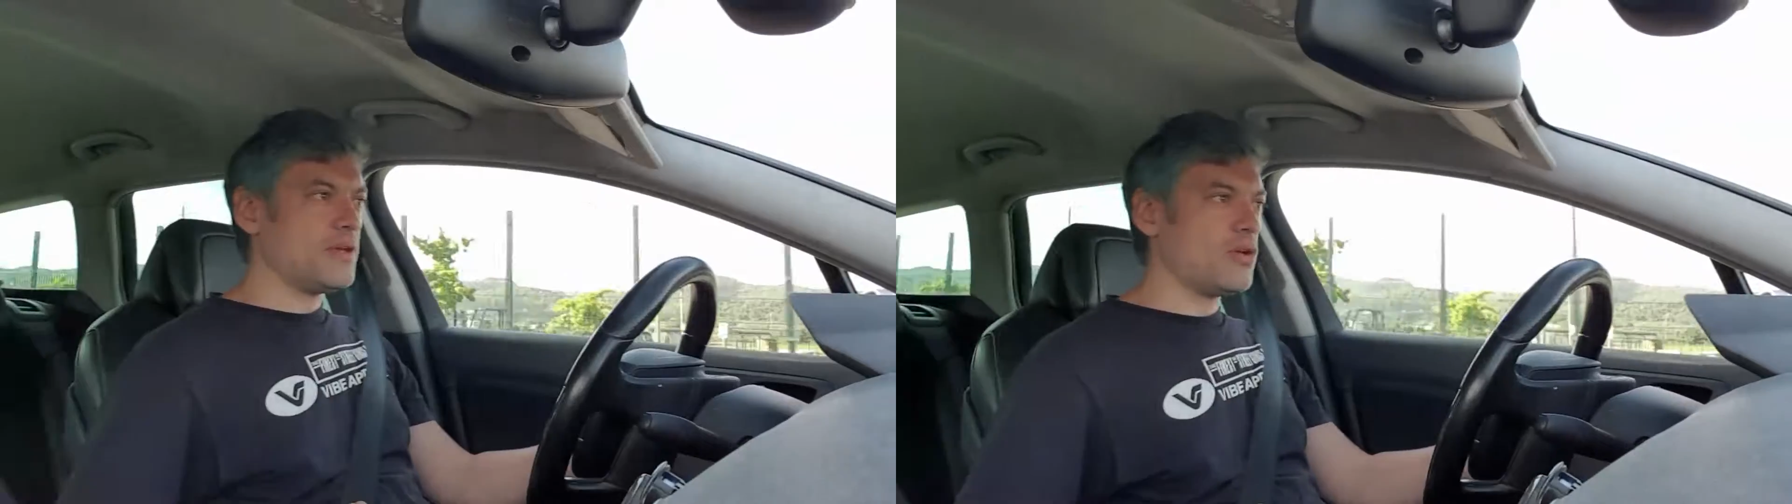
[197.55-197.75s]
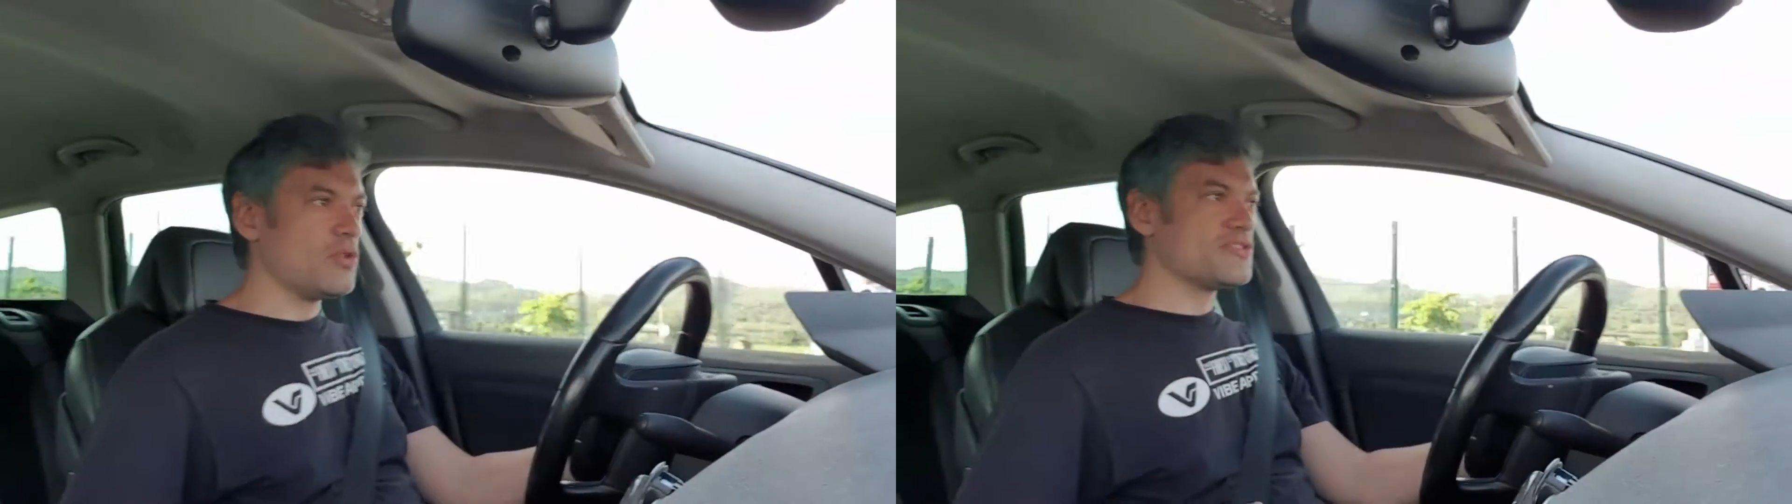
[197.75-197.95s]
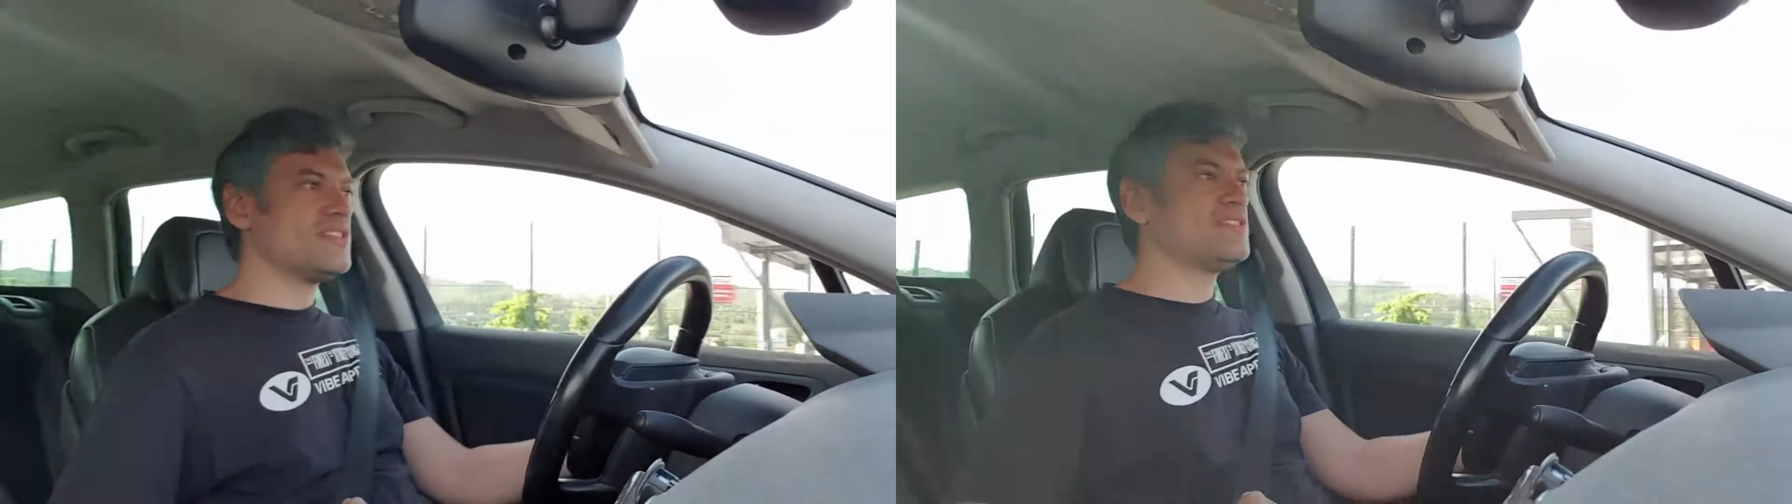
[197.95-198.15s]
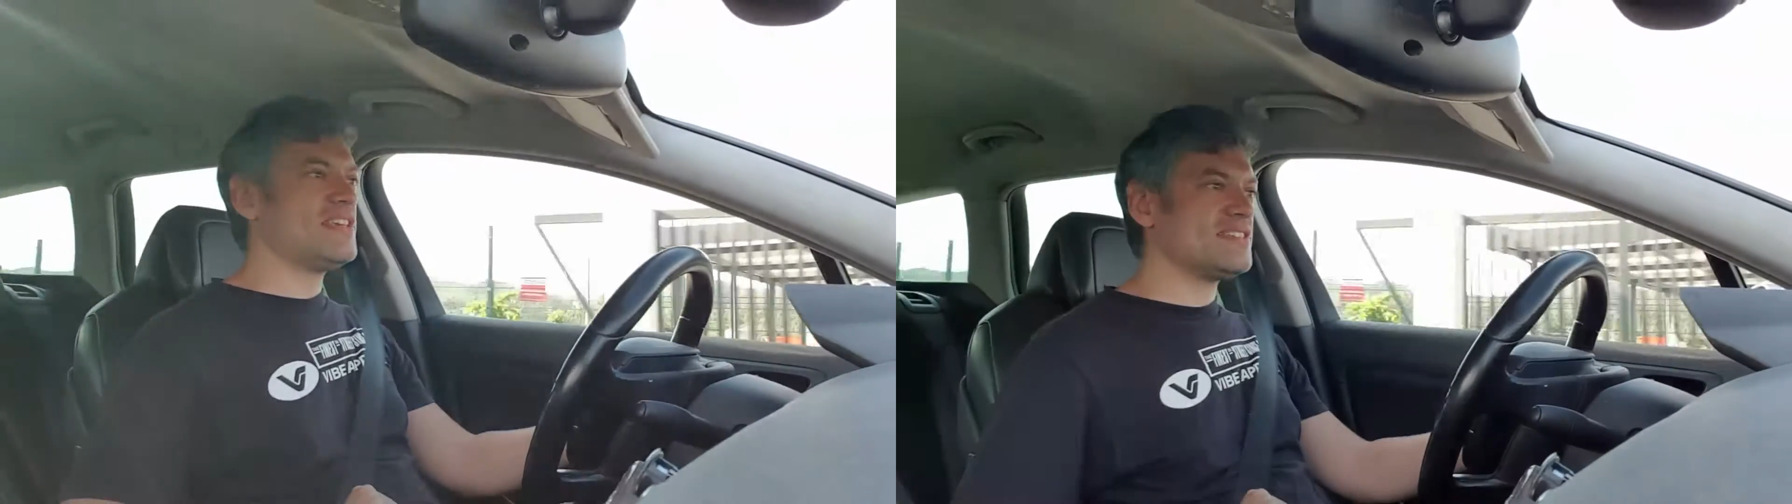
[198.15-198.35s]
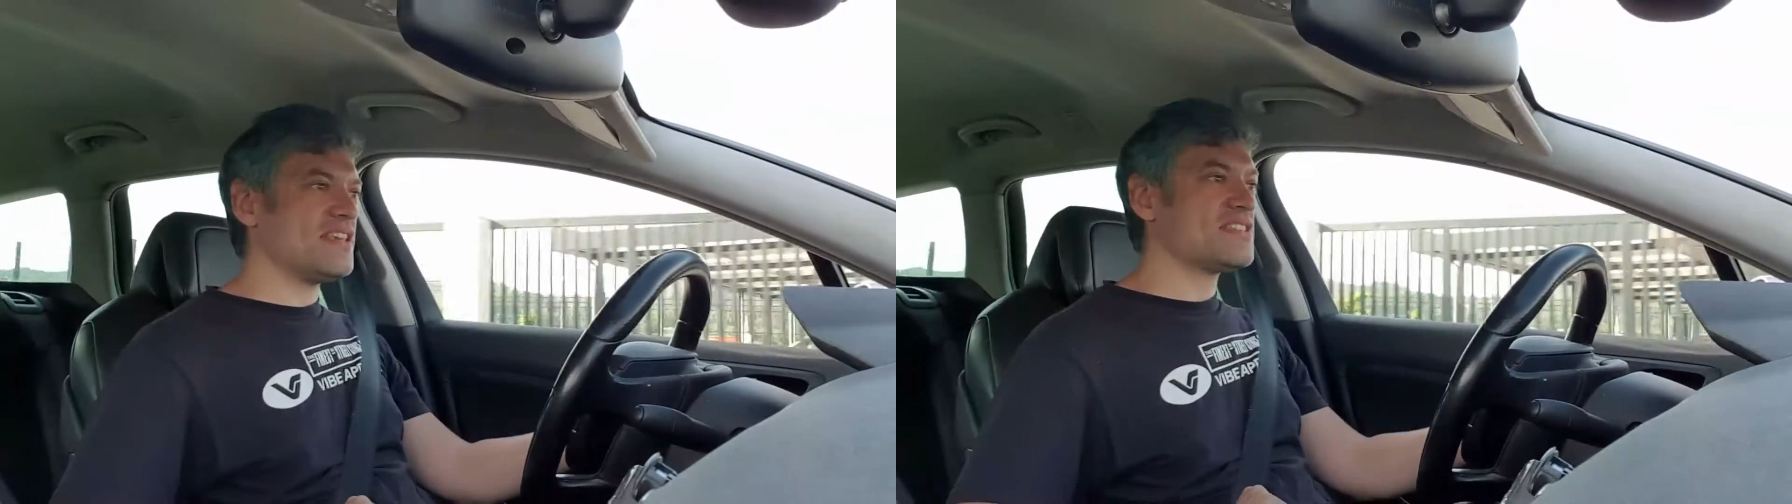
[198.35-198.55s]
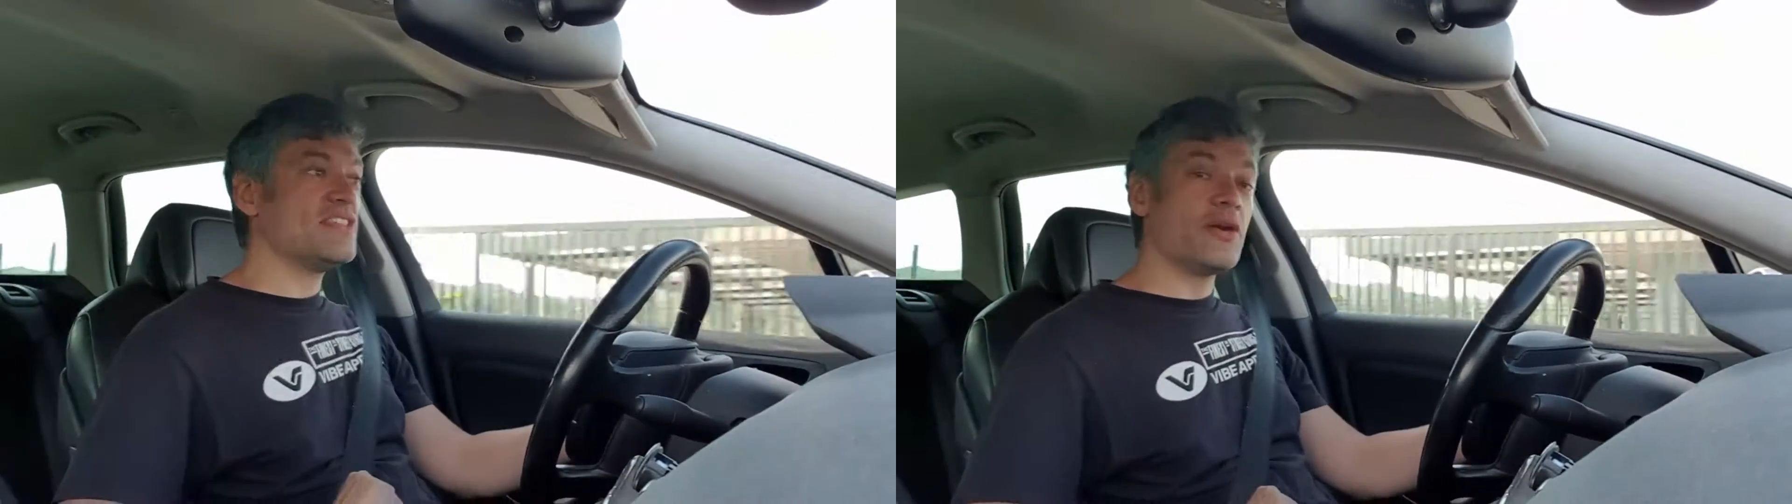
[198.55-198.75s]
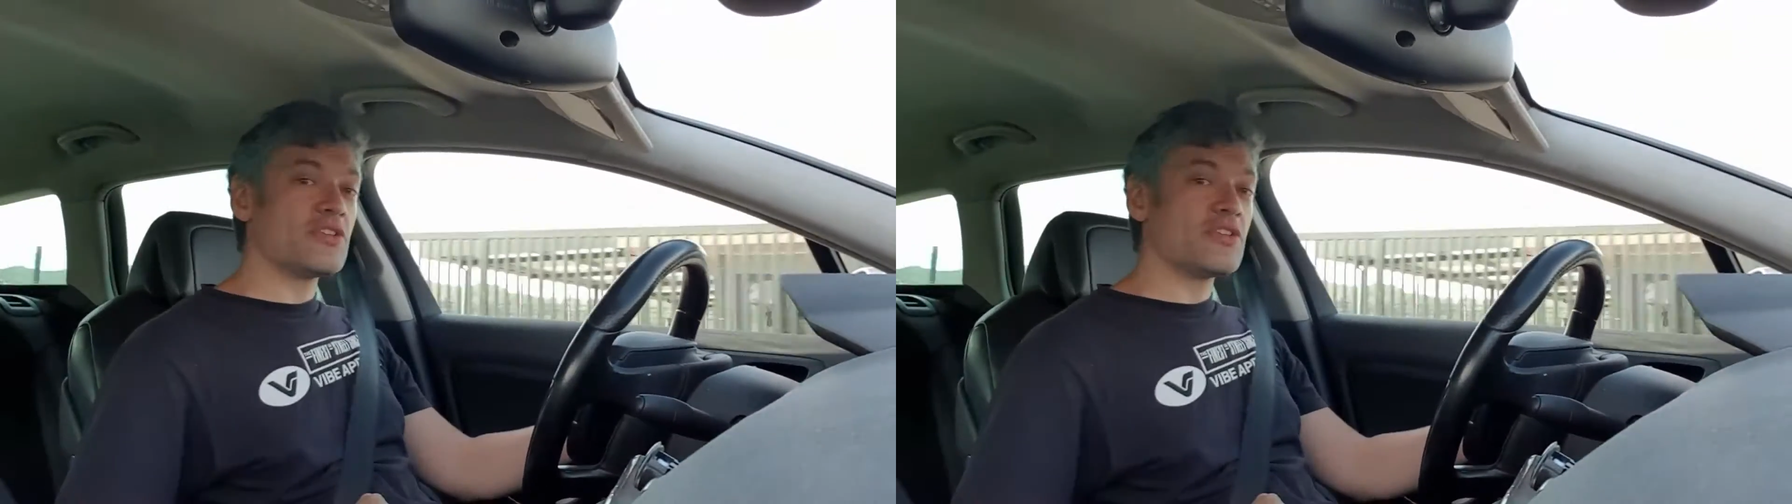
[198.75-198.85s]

because this is, as near